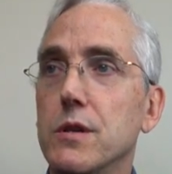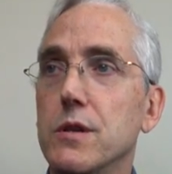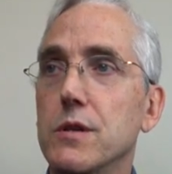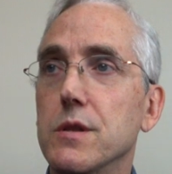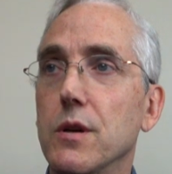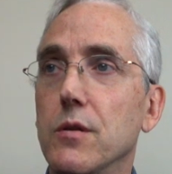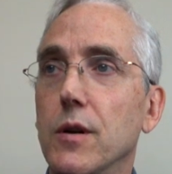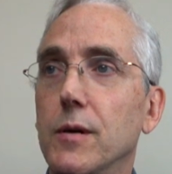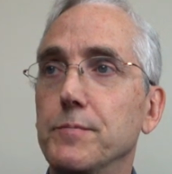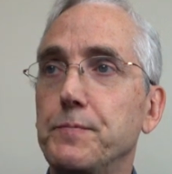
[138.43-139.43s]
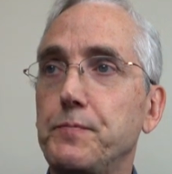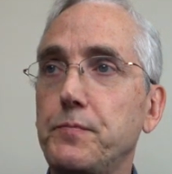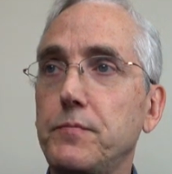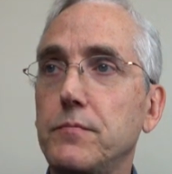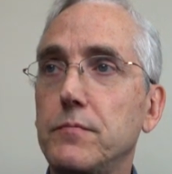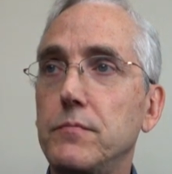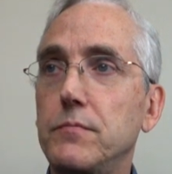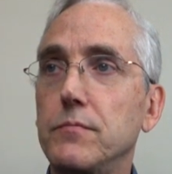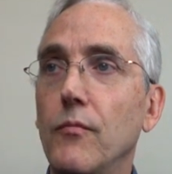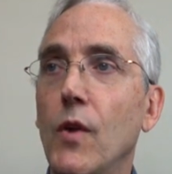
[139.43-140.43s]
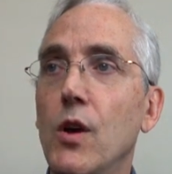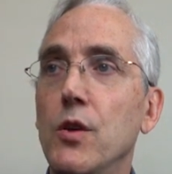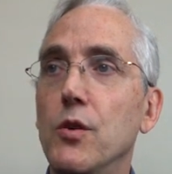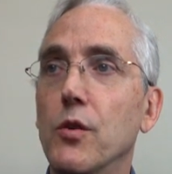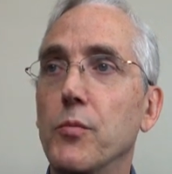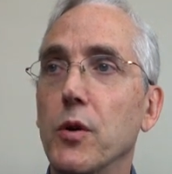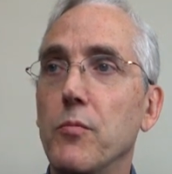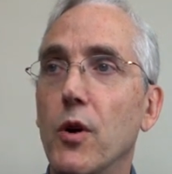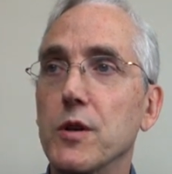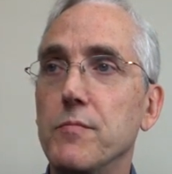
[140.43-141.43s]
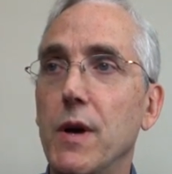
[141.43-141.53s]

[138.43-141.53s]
So your bookmarks,